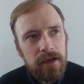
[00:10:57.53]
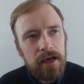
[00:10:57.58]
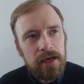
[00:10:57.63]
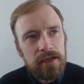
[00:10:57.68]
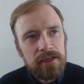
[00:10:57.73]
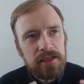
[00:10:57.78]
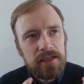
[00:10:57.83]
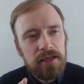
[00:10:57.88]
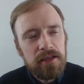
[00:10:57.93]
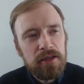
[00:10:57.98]
A
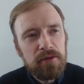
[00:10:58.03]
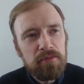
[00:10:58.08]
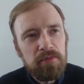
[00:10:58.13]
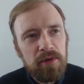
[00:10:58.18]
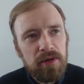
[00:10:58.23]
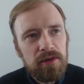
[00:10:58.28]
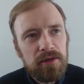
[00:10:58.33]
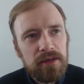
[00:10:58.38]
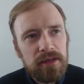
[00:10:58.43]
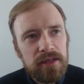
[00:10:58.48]

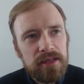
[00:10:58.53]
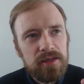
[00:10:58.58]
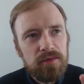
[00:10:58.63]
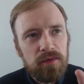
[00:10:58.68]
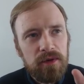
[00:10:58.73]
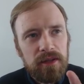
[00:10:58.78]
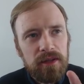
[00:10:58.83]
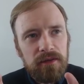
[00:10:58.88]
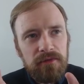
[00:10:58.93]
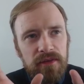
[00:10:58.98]
syllable is
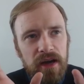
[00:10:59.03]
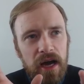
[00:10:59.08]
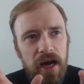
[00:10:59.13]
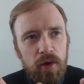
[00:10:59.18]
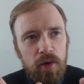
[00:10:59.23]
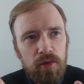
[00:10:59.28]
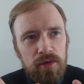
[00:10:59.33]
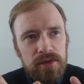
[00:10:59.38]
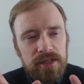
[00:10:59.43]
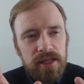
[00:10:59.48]
when the
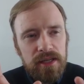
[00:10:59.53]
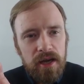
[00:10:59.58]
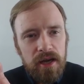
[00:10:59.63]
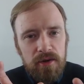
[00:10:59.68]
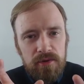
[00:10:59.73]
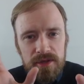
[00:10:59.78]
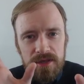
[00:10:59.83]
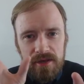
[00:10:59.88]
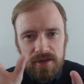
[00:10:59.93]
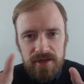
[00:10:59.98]
vowel
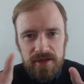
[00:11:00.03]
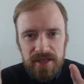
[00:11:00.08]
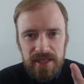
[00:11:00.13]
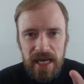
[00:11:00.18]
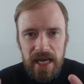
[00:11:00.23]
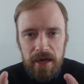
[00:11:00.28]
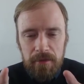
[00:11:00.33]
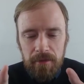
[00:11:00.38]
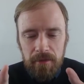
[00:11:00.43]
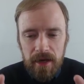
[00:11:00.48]
sounds are
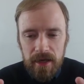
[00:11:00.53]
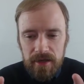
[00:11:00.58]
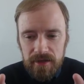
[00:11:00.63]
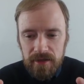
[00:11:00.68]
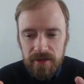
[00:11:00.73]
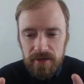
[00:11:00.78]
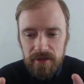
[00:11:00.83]
segmented